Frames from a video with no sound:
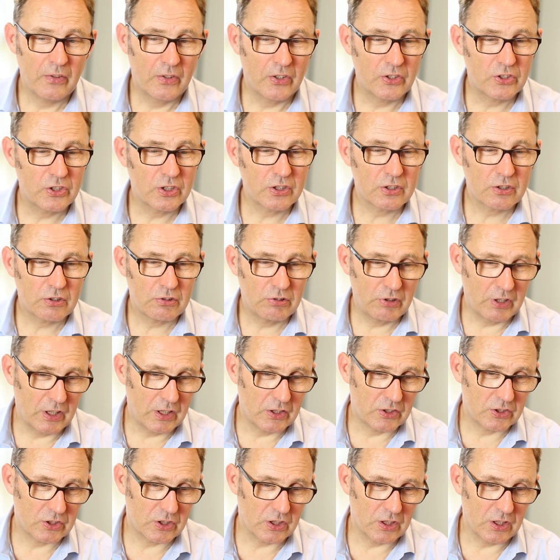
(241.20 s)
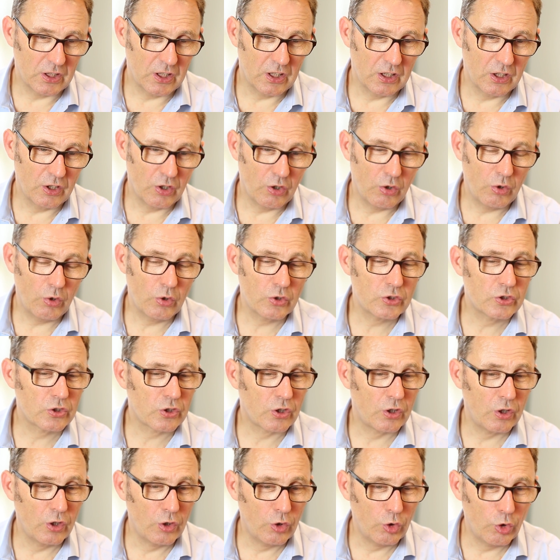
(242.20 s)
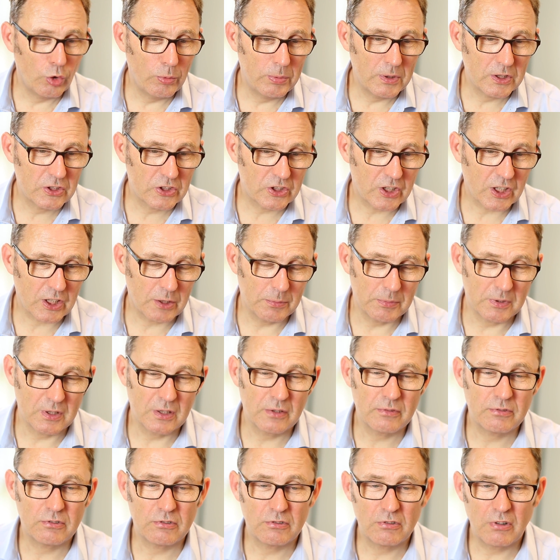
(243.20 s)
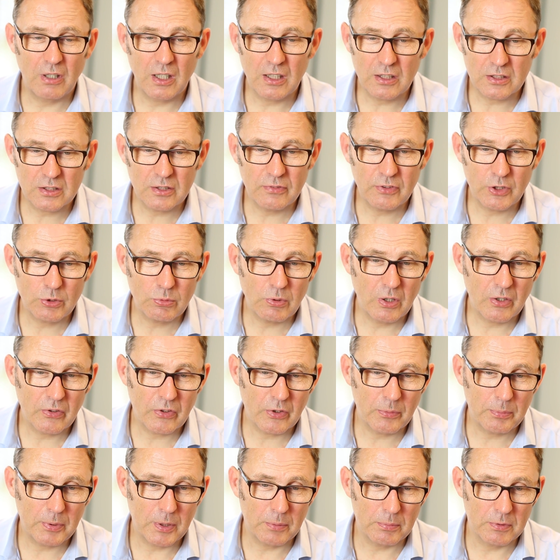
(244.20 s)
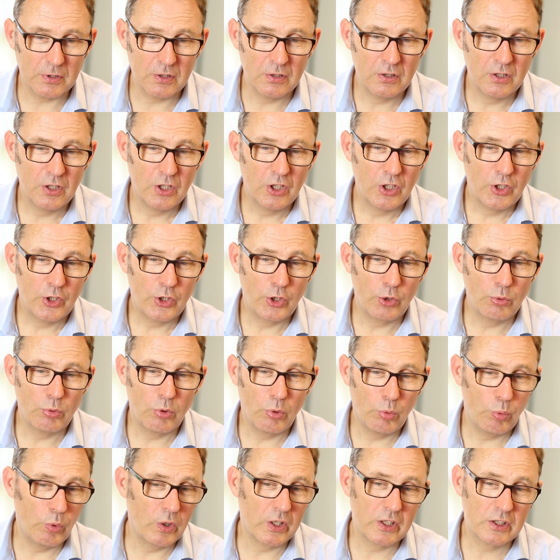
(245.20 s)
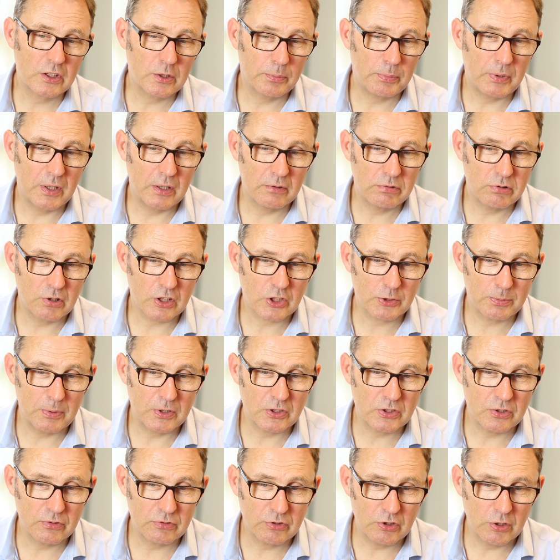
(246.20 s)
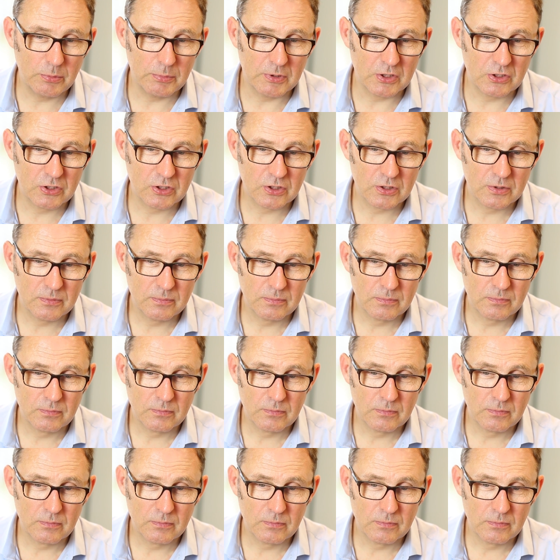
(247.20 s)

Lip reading: This creates a large global segment of relatively wealthy people who are willing to pay for expensive treatments.